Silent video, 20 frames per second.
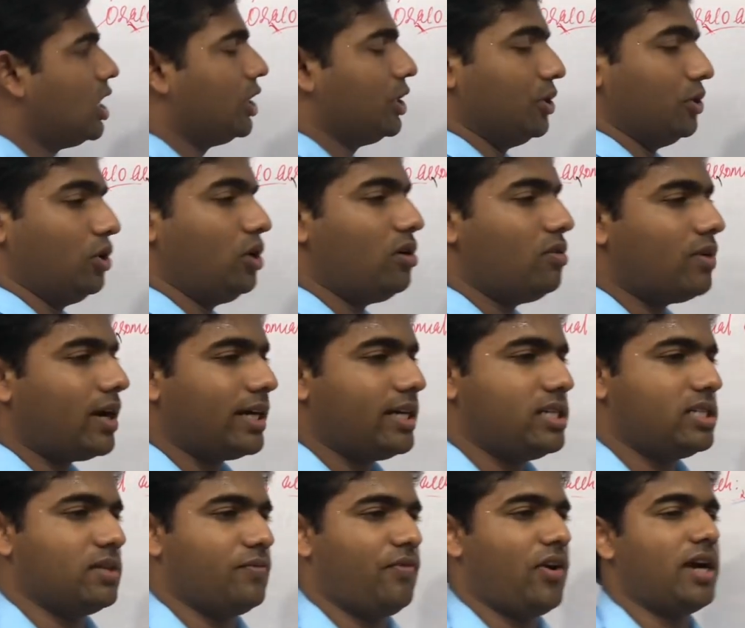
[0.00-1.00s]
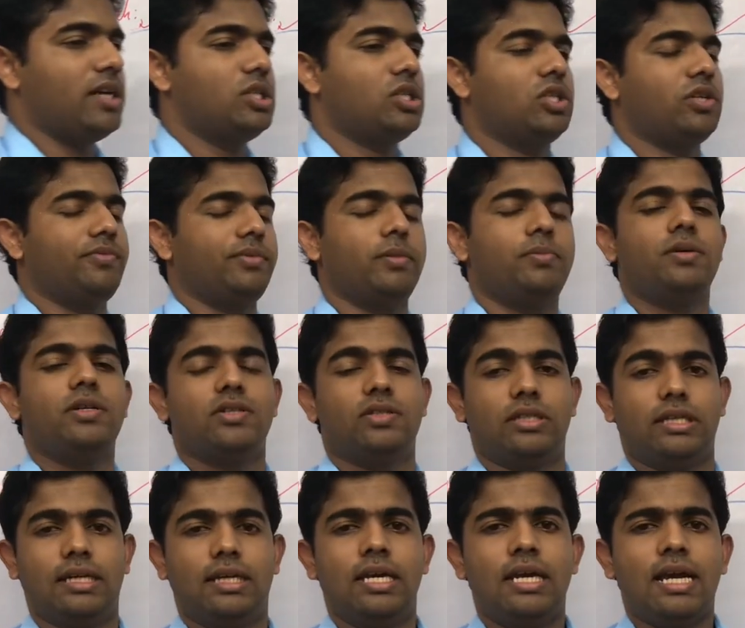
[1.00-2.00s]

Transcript: you know what is the function of the bursa,